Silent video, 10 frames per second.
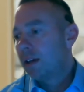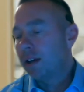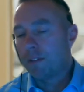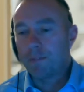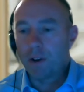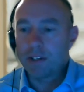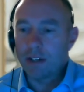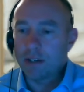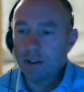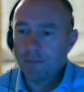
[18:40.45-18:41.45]
you know, finding
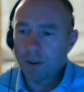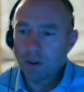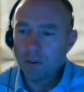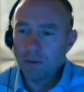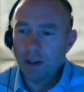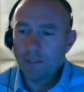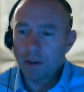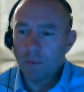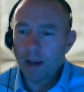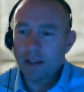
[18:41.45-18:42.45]
it difficult living
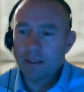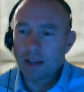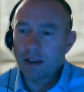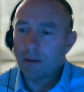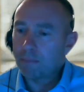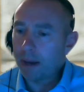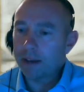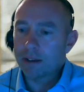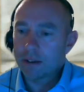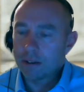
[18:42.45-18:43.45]
away, they come
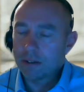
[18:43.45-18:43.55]
back.